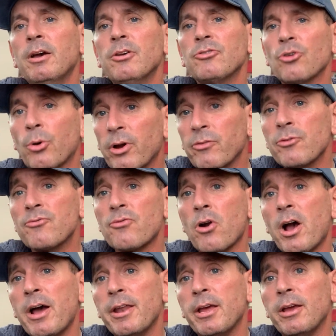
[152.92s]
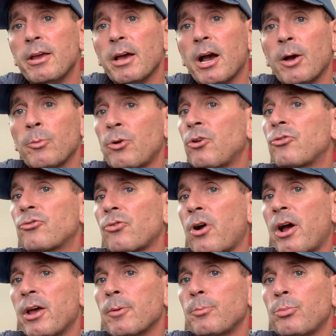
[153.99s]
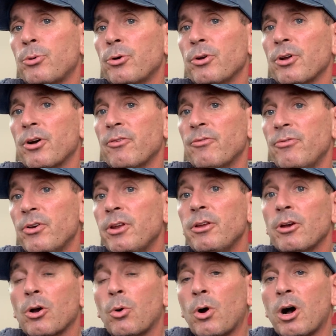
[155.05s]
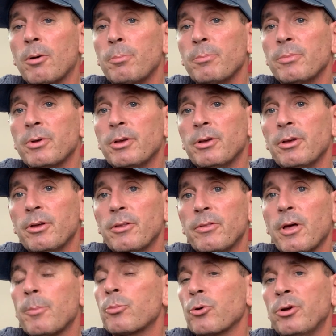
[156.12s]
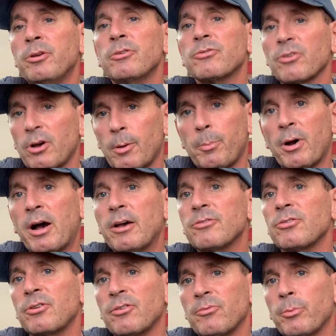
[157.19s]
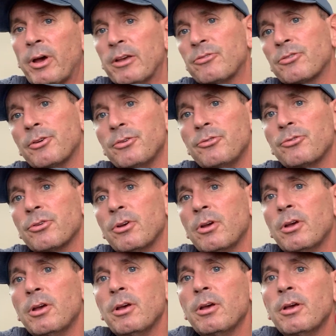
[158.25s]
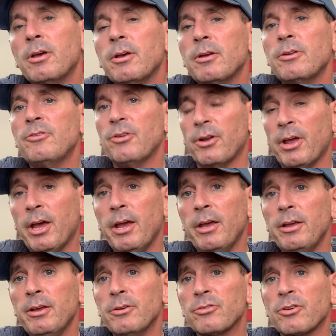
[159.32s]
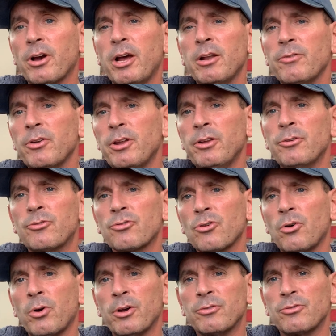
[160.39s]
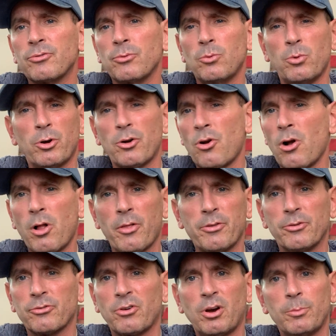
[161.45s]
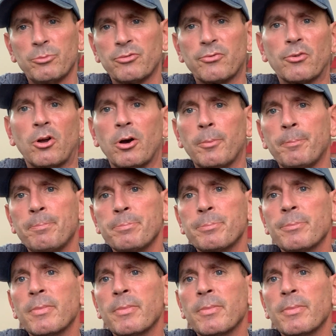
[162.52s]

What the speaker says: So every Friday, I'm going to try and put a video up that brings a positive message. Today is kind of an intro as to where all this comes from.